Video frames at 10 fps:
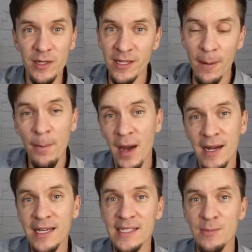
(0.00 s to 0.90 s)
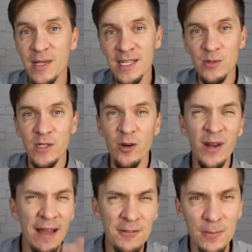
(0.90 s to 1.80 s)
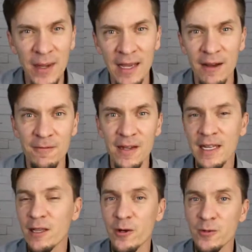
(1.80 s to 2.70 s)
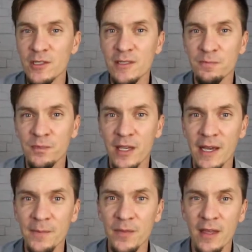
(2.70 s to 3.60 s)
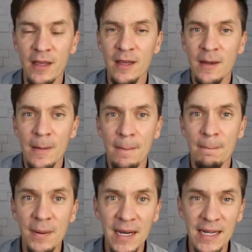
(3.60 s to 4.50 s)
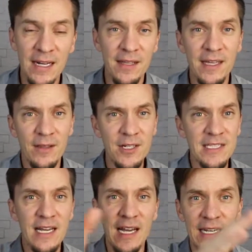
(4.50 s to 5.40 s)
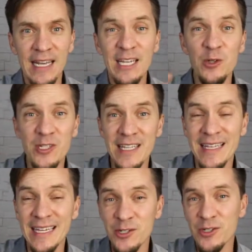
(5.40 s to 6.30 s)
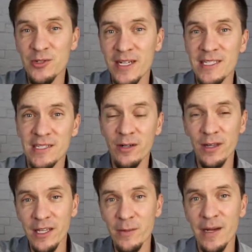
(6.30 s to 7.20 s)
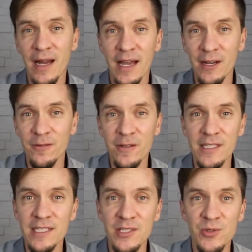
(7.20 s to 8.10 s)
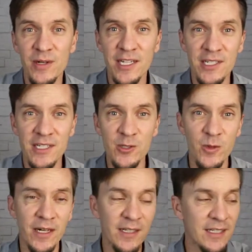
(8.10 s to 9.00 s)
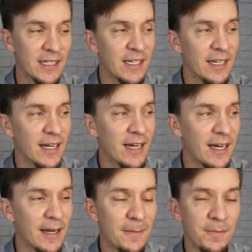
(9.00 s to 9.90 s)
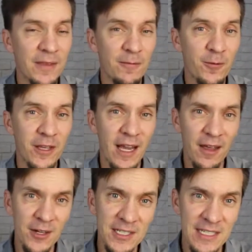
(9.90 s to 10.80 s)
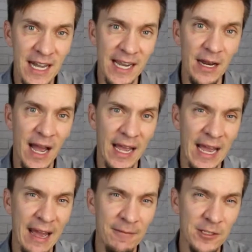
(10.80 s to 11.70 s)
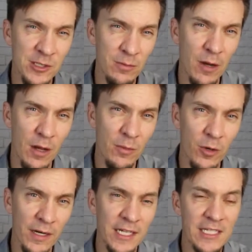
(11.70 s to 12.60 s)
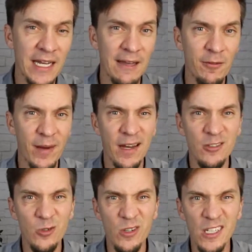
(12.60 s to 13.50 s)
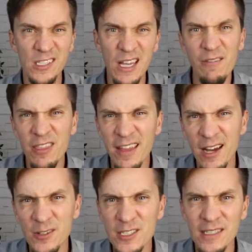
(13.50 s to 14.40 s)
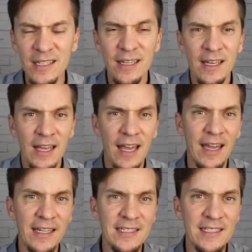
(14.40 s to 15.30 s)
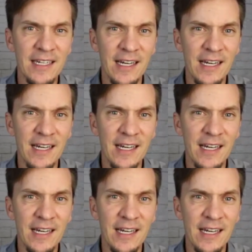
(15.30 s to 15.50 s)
it in our pockets because we don't have to pay off any loans, okay? But on the other side, and usually the interest rates are a little bit higher for this situation as well. For the other side, I have a small mortgage. I have about 27,000, and